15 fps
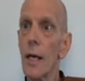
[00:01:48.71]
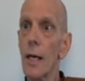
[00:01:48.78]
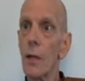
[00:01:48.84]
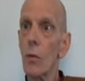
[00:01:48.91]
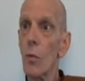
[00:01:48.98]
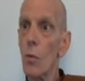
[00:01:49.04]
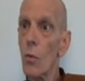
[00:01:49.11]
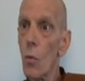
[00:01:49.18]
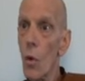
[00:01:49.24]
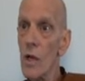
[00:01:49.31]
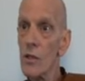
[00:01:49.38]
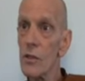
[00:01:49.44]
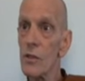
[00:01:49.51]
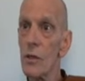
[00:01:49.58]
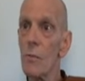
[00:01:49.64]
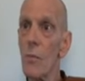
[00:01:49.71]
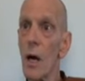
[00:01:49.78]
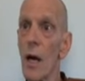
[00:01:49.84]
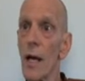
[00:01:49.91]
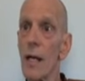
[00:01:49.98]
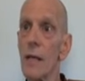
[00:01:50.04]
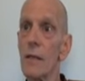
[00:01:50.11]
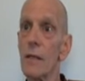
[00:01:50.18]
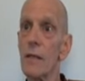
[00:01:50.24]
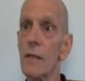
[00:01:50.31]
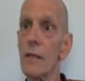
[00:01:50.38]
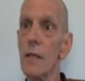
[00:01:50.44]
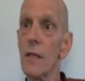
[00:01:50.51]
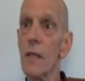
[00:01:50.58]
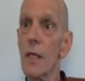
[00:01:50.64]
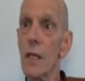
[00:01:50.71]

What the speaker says: And once the mind is